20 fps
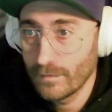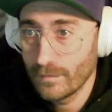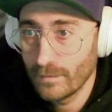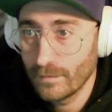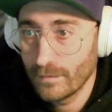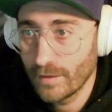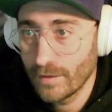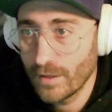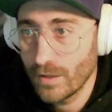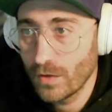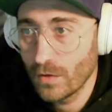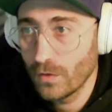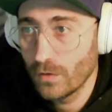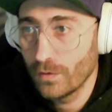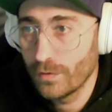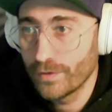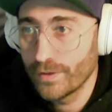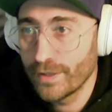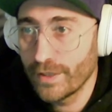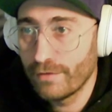
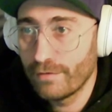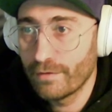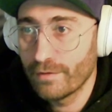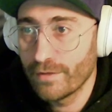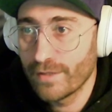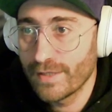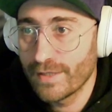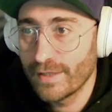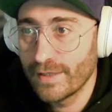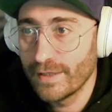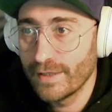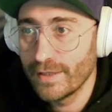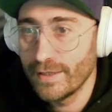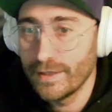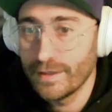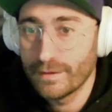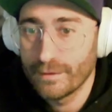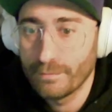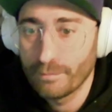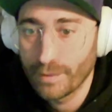No, the error is still
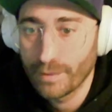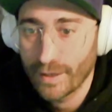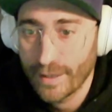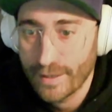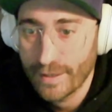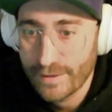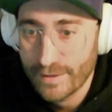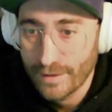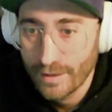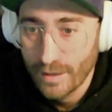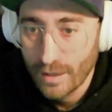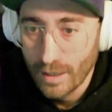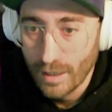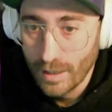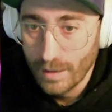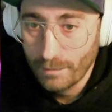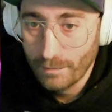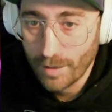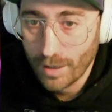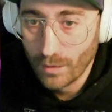here in place,
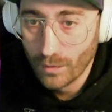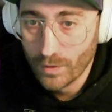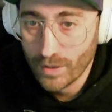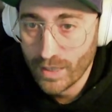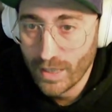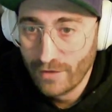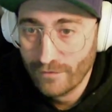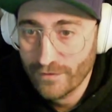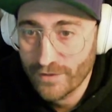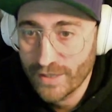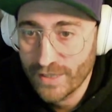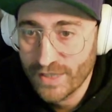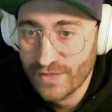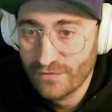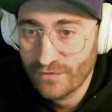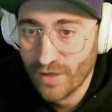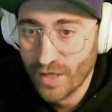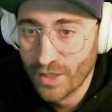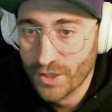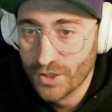but we have this
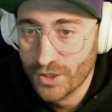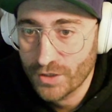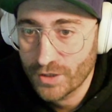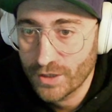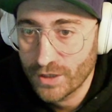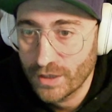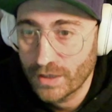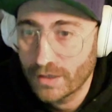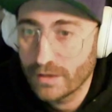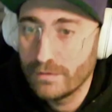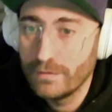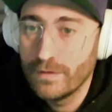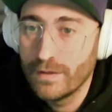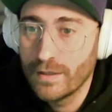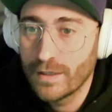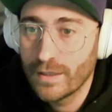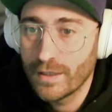function here,